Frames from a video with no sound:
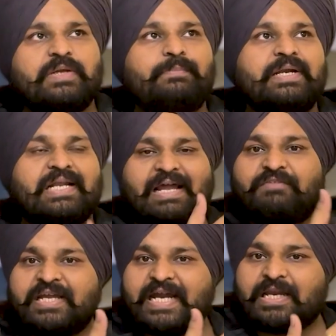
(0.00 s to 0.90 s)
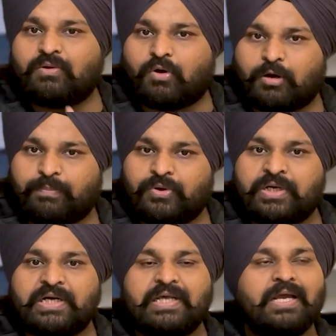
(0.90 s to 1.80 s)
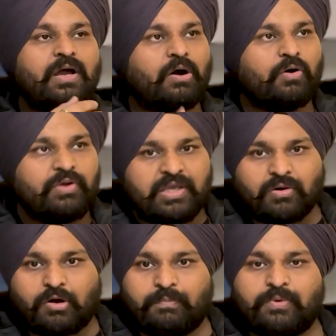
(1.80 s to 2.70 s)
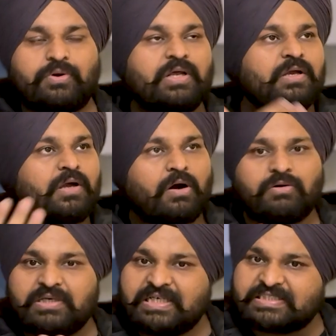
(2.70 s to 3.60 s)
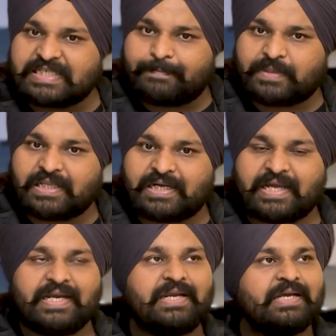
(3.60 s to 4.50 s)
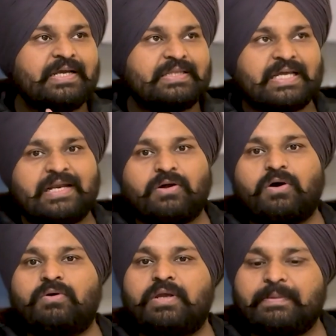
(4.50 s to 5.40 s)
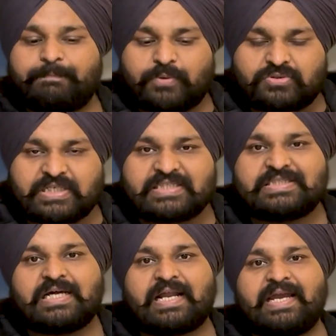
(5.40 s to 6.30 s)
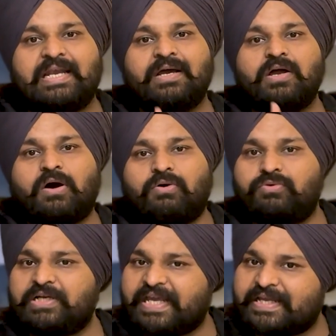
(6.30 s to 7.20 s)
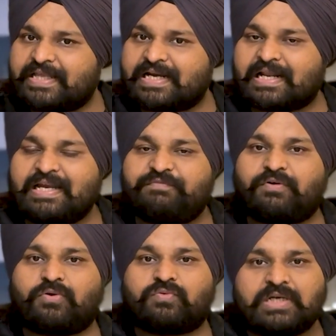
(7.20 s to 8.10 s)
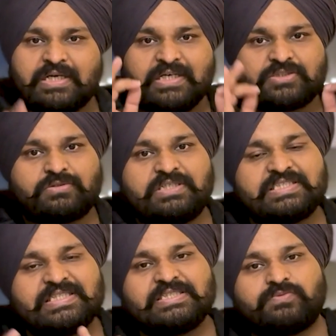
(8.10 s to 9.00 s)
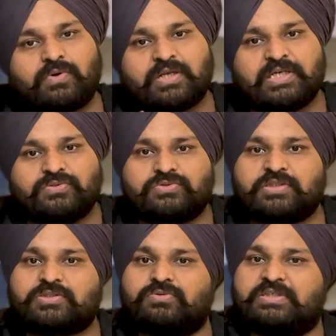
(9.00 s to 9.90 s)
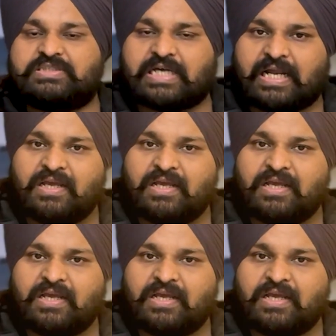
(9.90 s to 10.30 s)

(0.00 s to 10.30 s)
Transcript: will be driving, getting onboarded, how he onboard, how he accept the ride, then how he process the ride, how we take that ride forward. So this is what the user stories are.